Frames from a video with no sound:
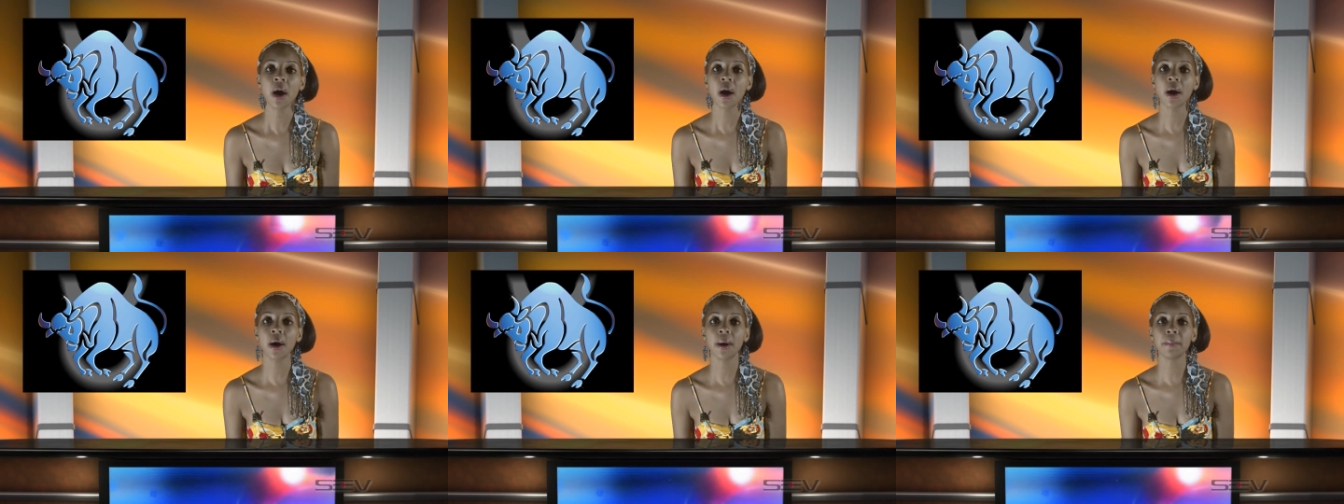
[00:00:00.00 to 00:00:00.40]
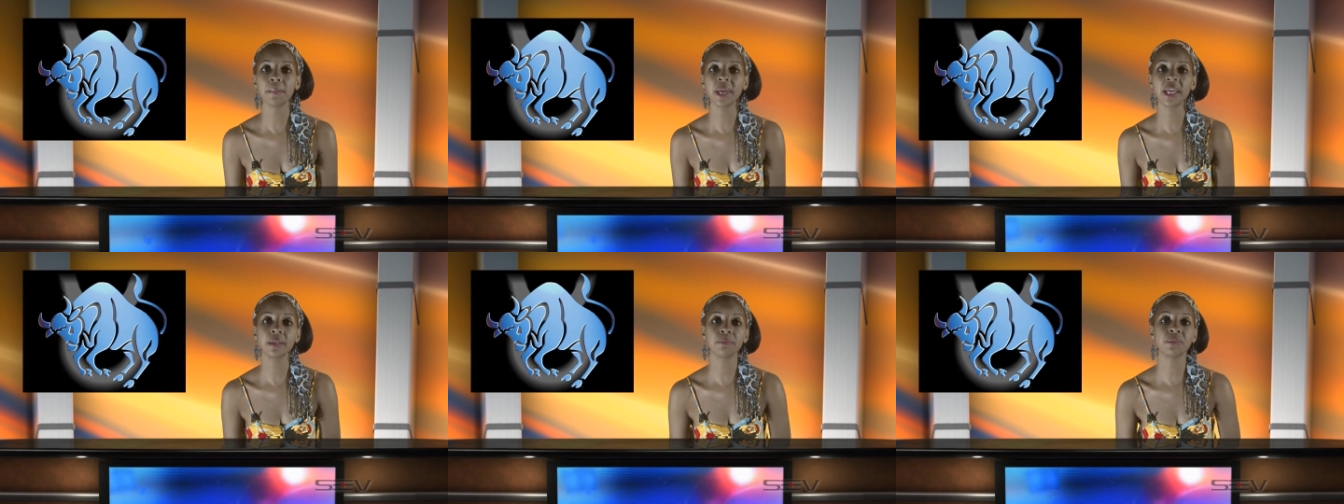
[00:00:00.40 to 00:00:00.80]
um,
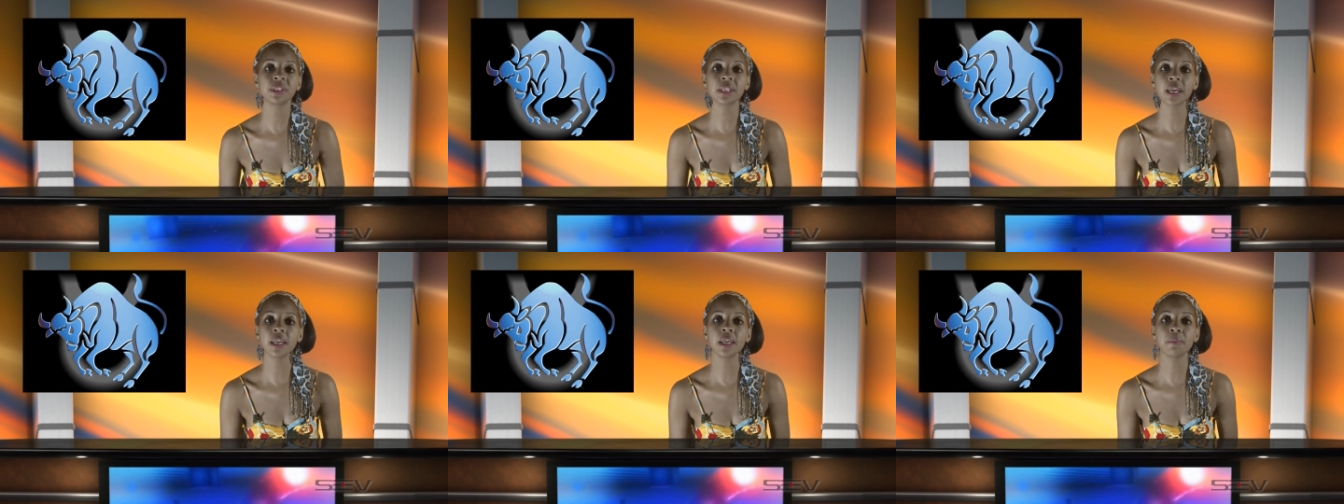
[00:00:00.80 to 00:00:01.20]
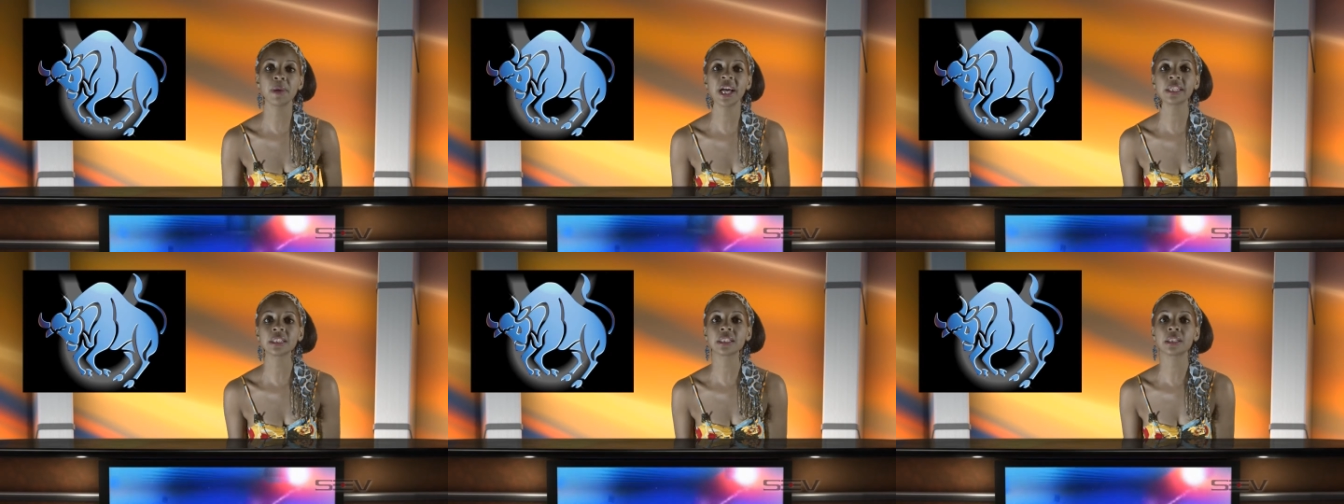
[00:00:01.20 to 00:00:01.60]
and say he
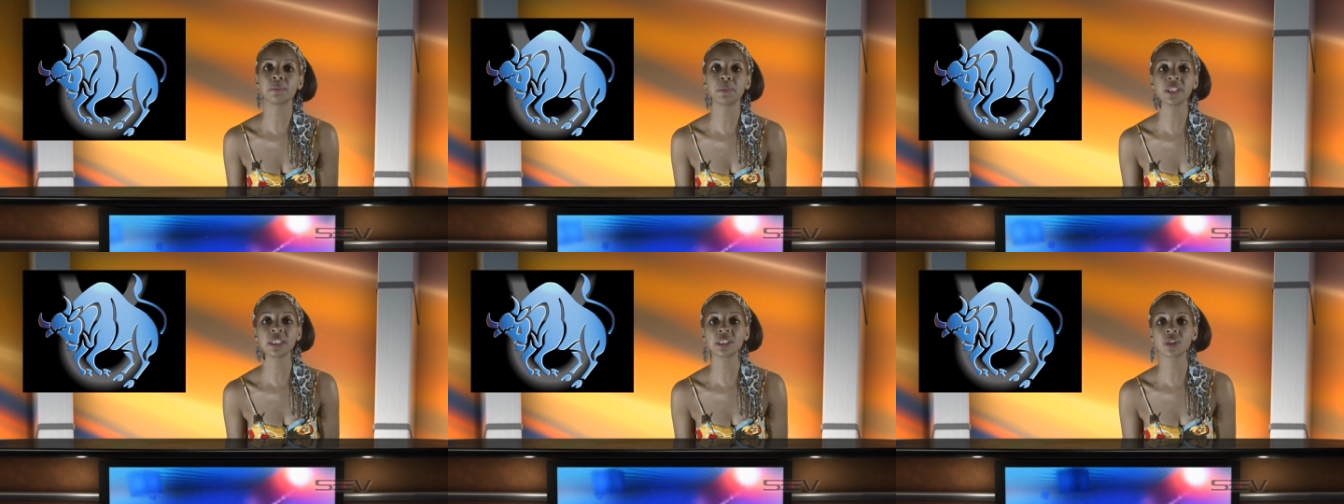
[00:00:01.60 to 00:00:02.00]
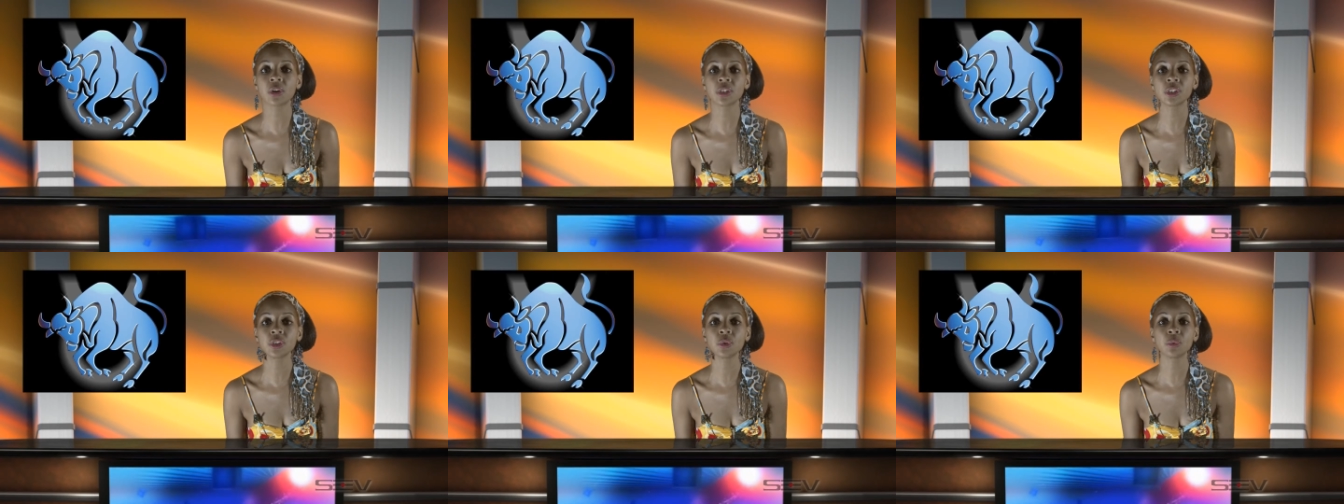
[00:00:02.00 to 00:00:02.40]
passes the business
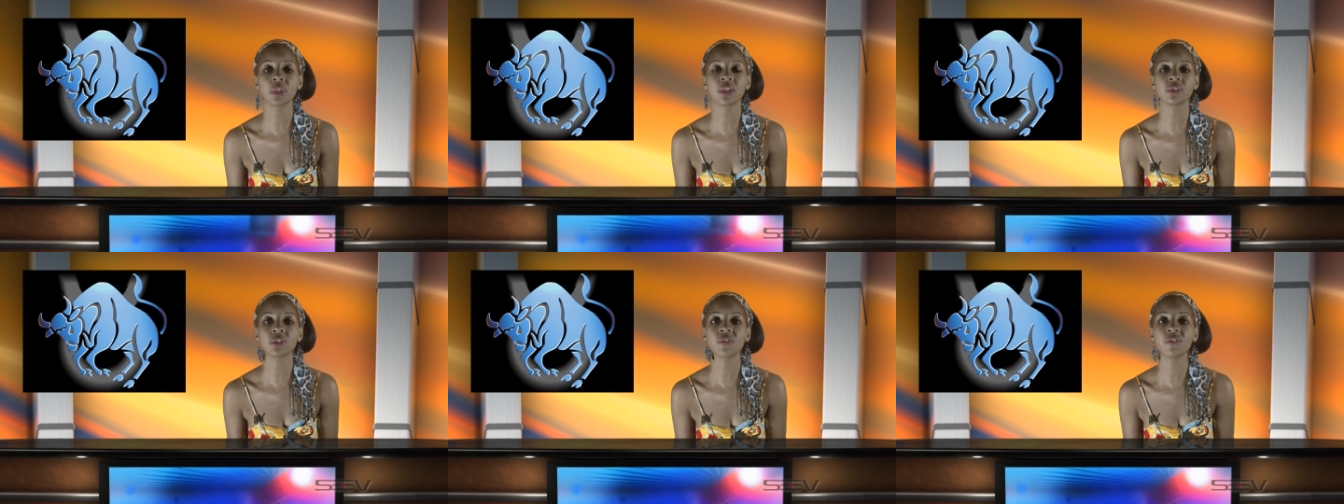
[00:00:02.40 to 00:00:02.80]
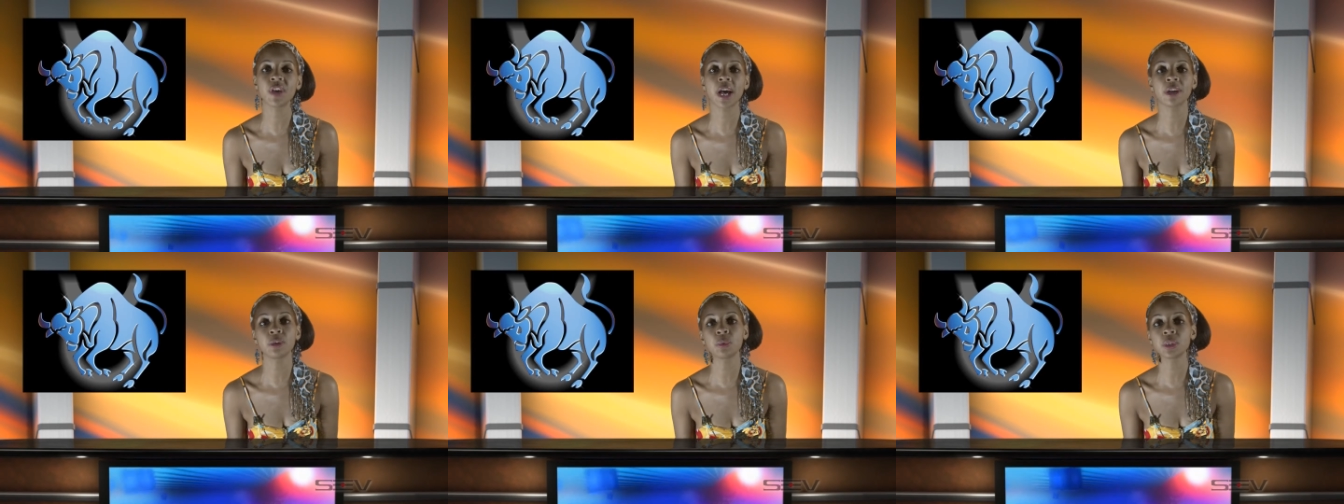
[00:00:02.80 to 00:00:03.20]
on to you, there's a
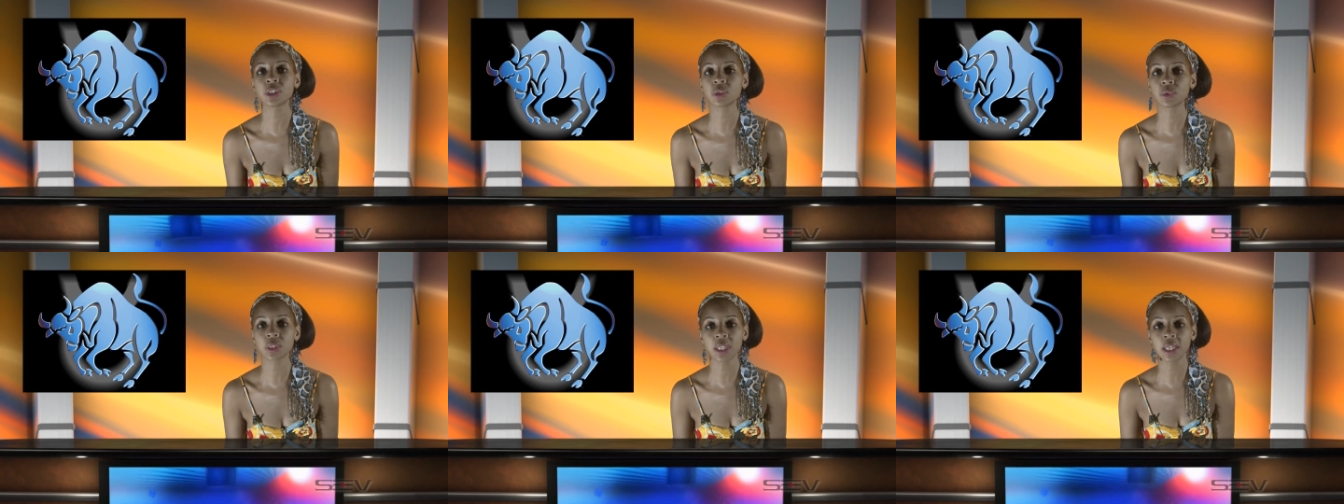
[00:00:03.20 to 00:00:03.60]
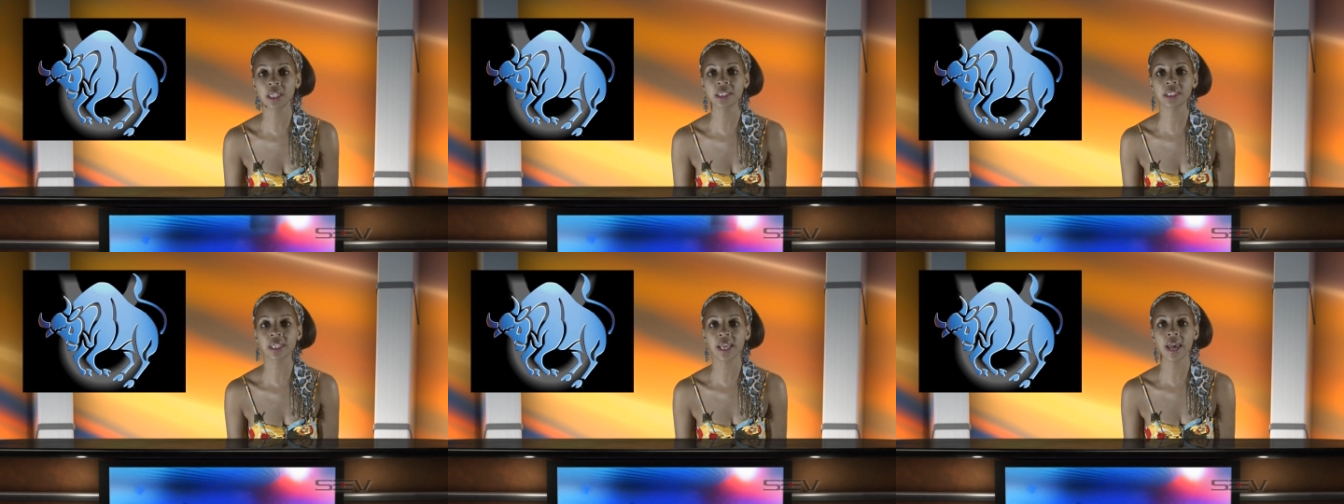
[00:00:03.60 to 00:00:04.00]
value
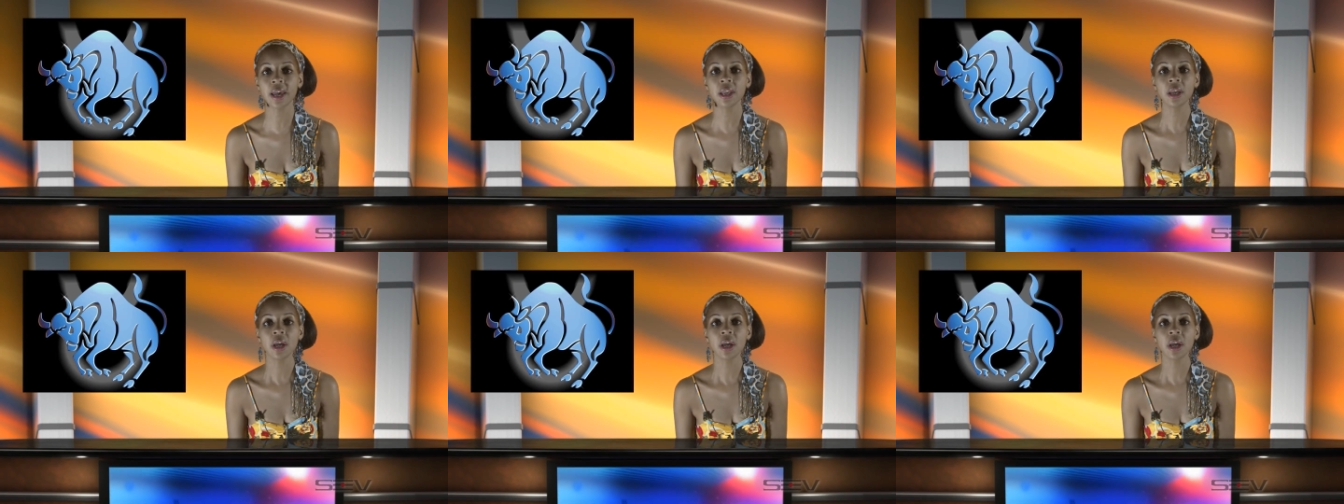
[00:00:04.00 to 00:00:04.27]
associated to that,